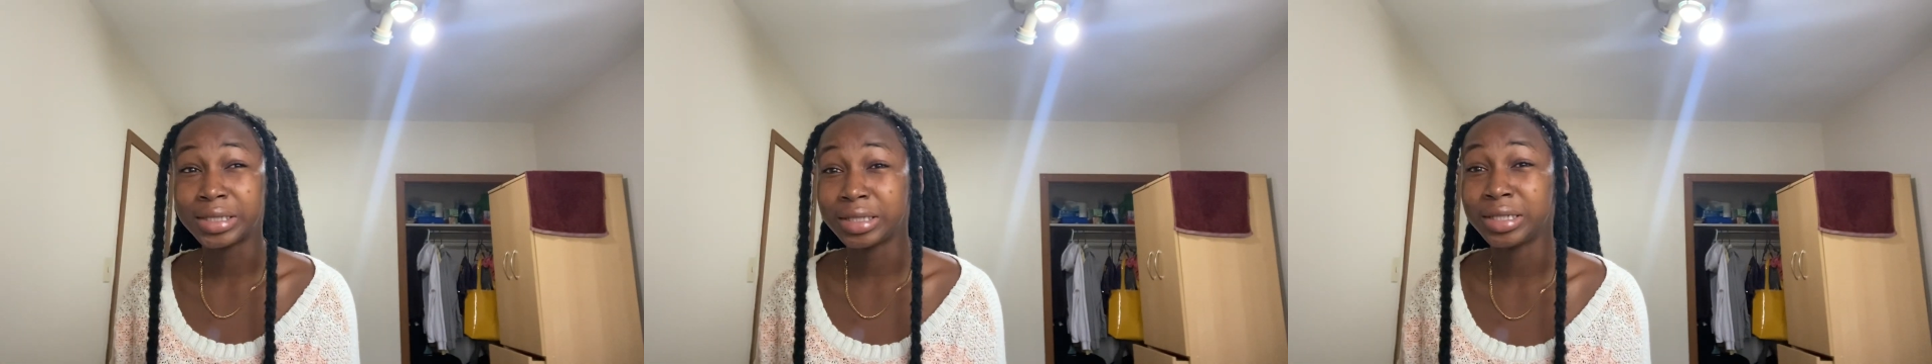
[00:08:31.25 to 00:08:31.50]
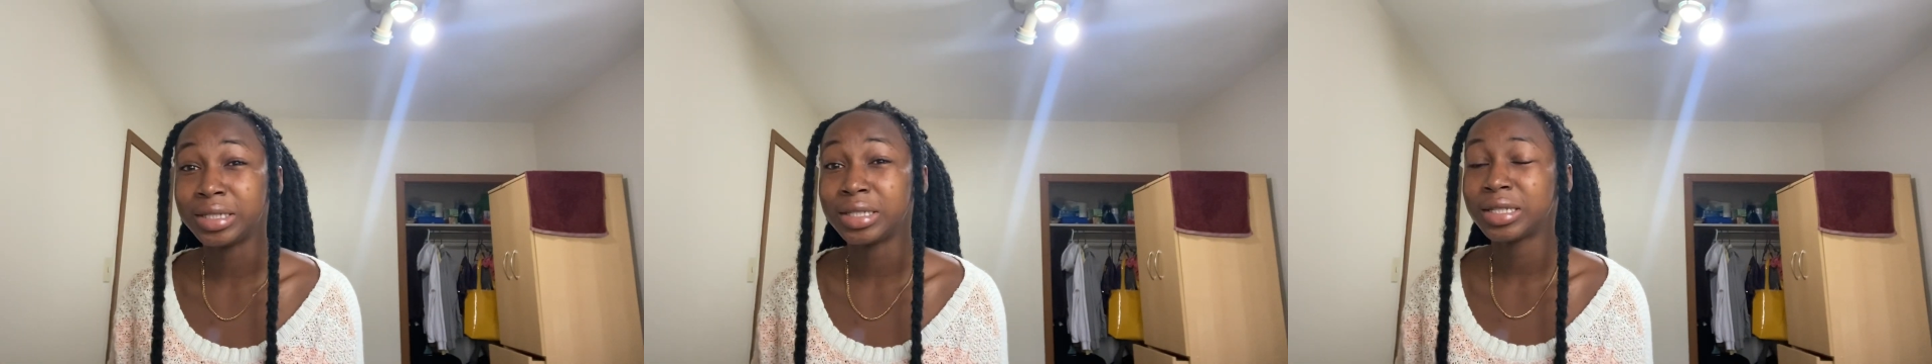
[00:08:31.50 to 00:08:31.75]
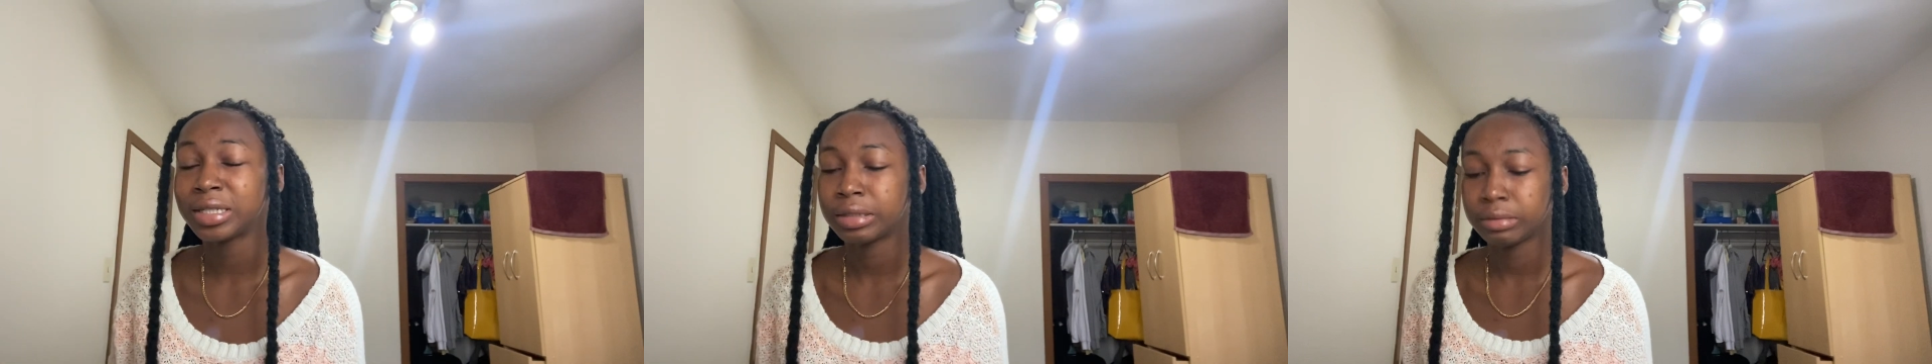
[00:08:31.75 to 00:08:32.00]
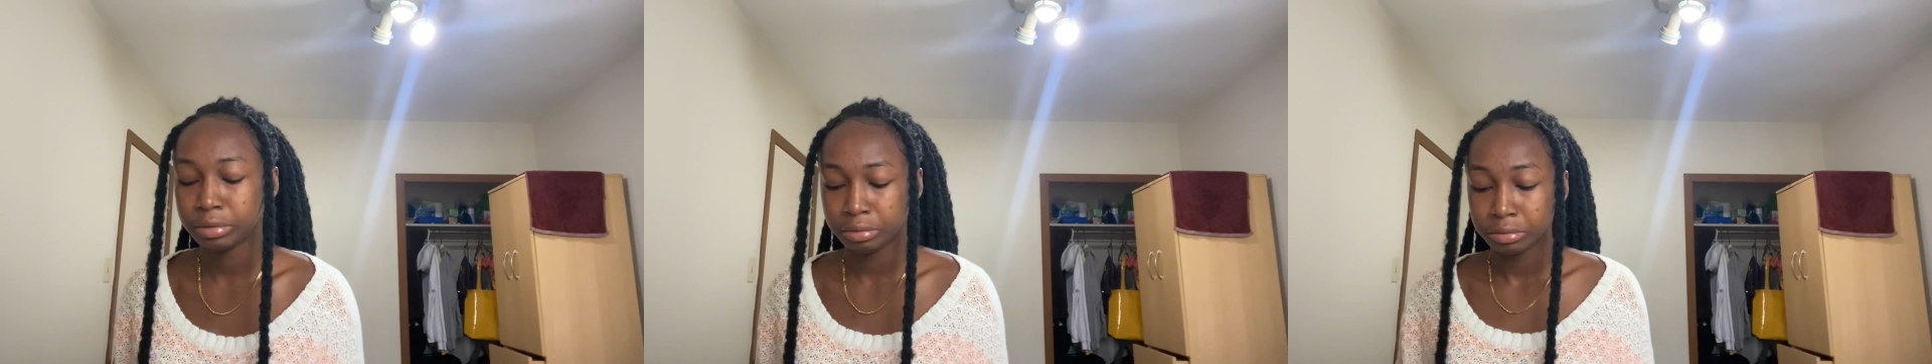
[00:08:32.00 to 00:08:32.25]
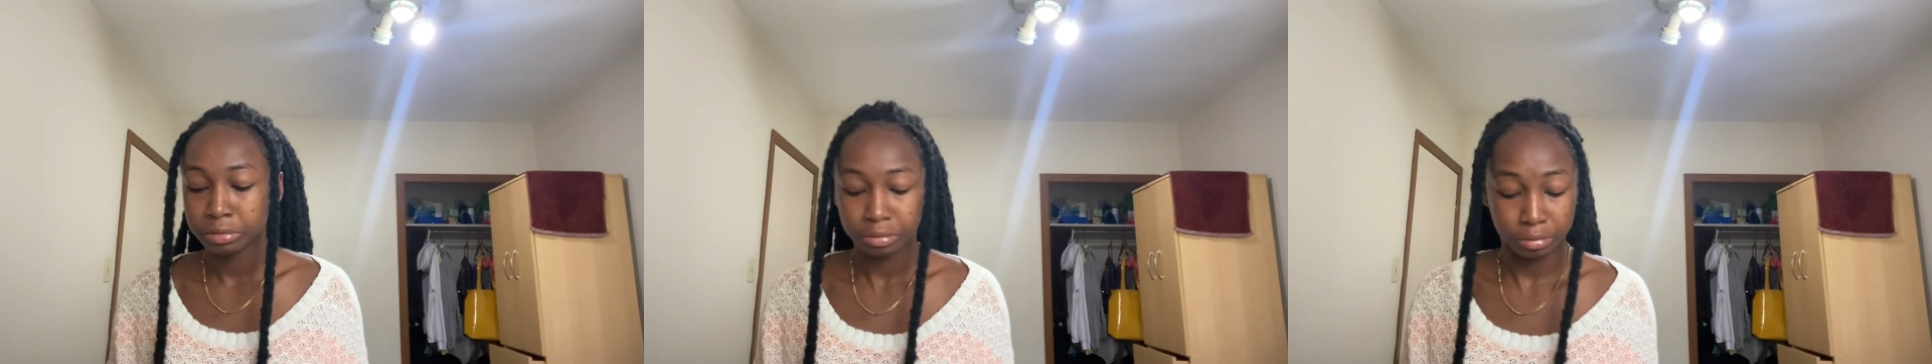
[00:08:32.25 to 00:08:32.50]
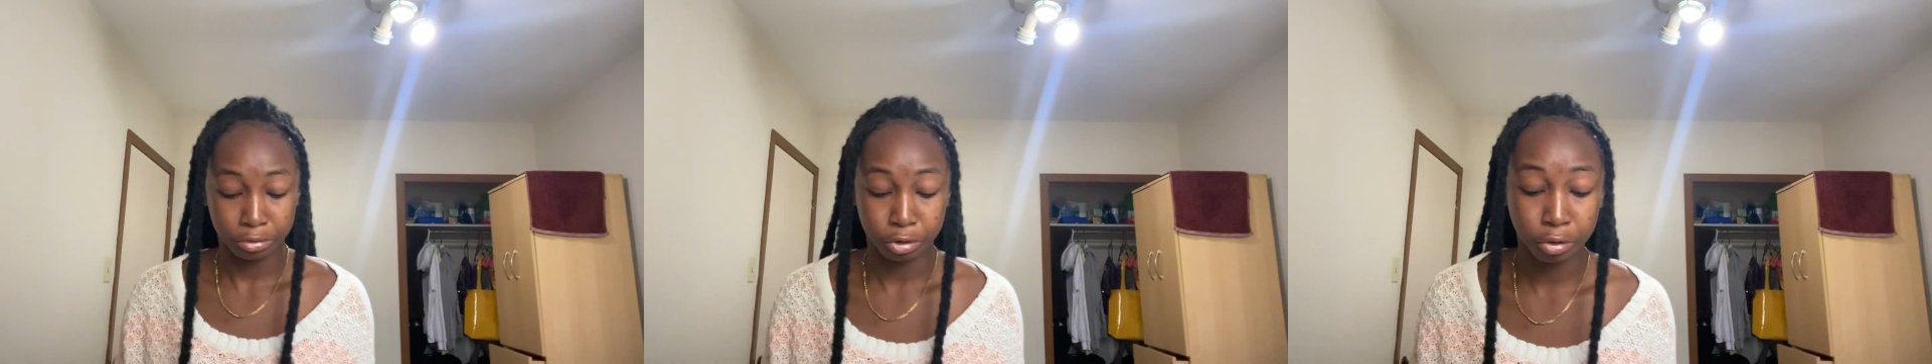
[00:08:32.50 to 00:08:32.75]
cedis.
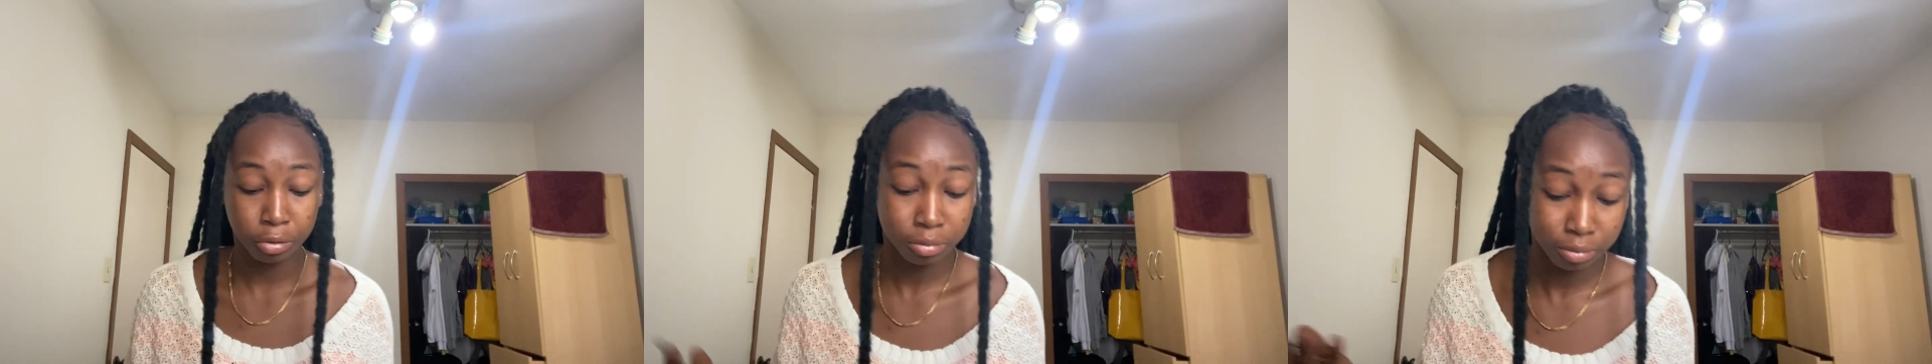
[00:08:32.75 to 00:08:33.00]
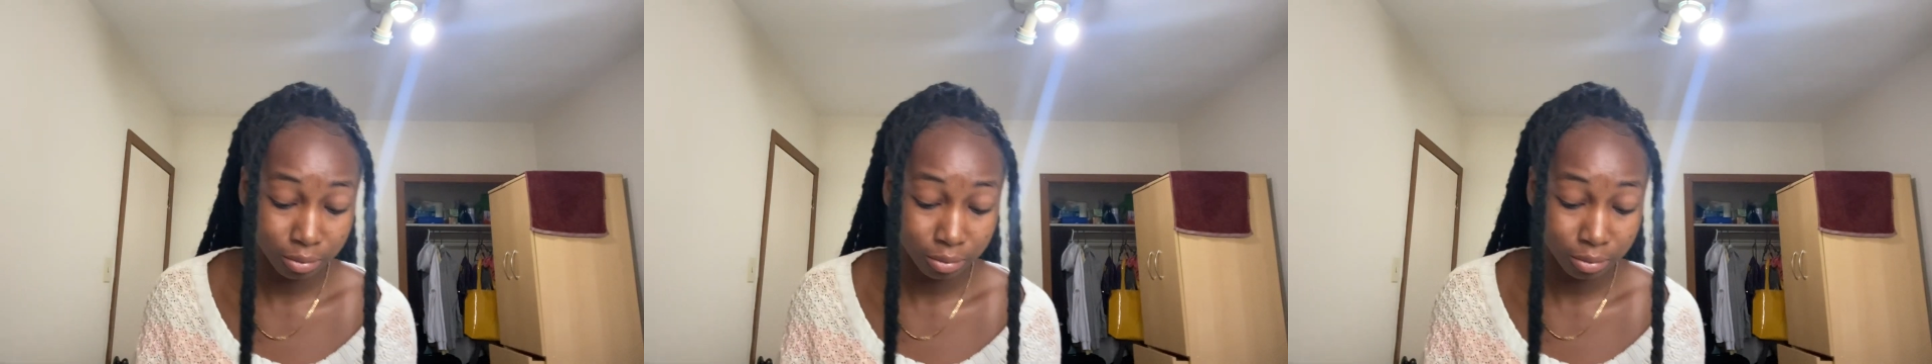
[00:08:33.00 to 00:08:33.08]
So